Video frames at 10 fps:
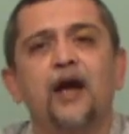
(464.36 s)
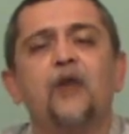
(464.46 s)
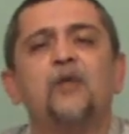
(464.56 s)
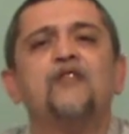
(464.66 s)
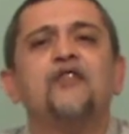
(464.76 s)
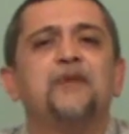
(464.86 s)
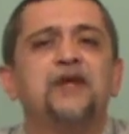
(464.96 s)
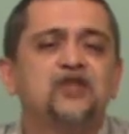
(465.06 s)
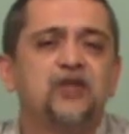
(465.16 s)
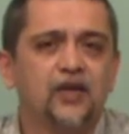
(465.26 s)
However,
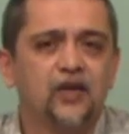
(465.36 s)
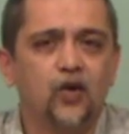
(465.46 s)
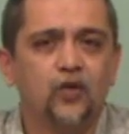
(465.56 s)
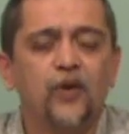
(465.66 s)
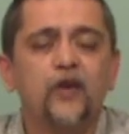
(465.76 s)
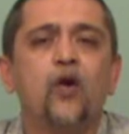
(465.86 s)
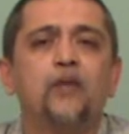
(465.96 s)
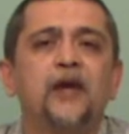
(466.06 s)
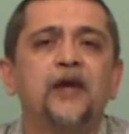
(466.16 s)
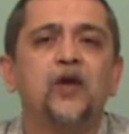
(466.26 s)
please take note. We
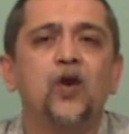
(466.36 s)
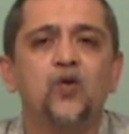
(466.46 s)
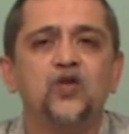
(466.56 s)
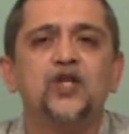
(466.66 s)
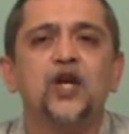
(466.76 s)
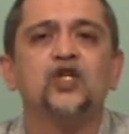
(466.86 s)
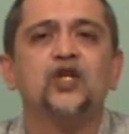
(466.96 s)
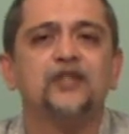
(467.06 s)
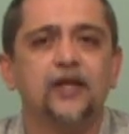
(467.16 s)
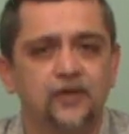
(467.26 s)
normally use such
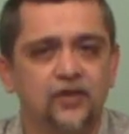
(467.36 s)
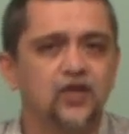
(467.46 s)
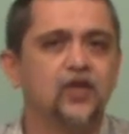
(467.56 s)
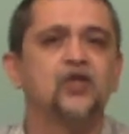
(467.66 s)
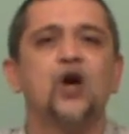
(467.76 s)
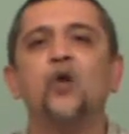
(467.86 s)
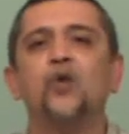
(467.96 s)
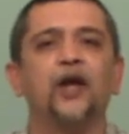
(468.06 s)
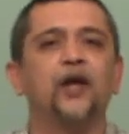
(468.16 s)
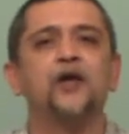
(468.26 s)
sentences
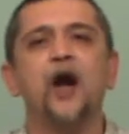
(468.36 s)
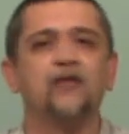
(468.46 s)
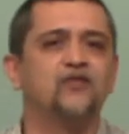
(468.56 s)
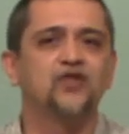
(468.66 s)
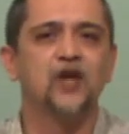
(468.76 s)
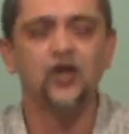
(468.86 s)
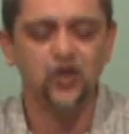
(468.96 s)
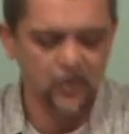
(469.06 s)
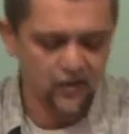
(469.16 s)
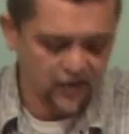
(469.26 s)
only in
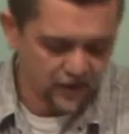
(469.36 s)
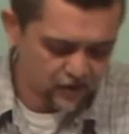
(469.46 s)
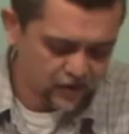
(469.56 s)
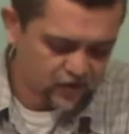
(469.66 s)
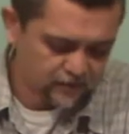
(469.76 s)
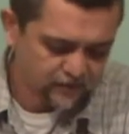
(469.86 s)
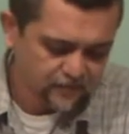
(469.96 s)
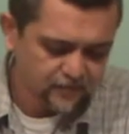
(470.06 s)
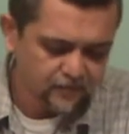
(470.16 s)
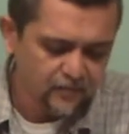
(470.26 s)
conversational English.
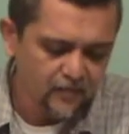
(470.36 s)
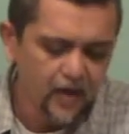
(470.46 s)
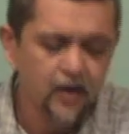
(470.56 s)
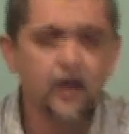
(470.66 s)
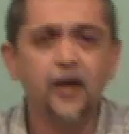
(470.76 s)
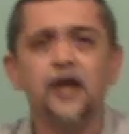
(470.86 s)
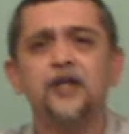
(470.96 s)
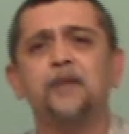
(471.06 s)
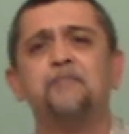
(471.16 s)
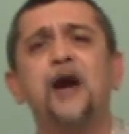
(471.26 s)

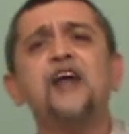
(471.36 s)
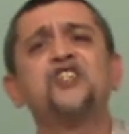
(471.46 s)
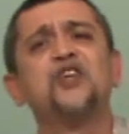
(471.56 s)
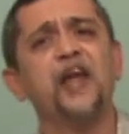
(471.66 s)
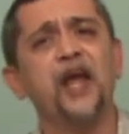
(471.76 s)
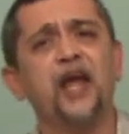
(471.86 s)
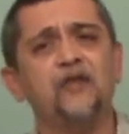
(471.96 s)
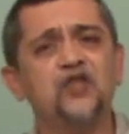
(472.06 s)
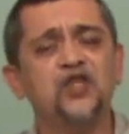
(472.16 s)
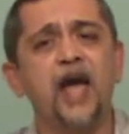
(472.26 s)
The bus
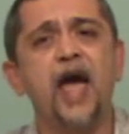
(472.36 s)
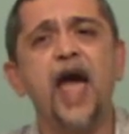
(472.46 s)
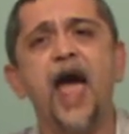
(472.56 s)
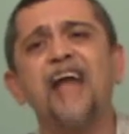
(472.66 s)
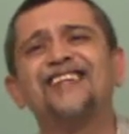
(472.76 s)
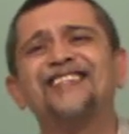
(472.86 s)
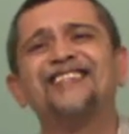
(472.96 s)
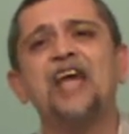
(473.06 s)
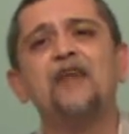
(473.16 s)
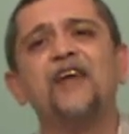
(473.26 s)
leaves at
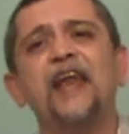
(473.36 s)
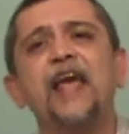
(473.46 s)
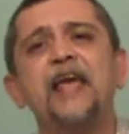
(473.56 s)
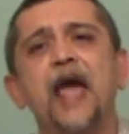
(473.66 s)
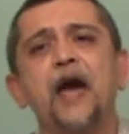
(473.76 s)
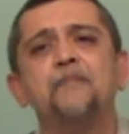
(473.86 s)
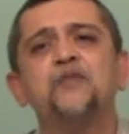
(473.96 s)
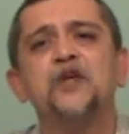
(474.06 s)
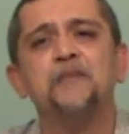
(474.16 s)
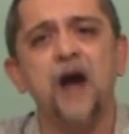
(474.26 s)
7
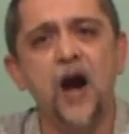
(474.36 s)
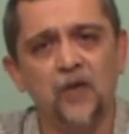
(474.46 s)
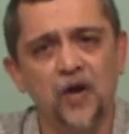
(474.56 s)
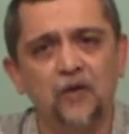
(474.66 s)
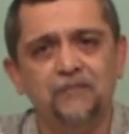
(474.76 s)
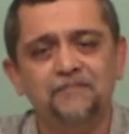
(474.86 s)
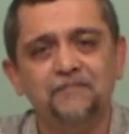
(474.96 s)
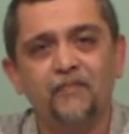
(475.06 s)
a.m. tomorrow.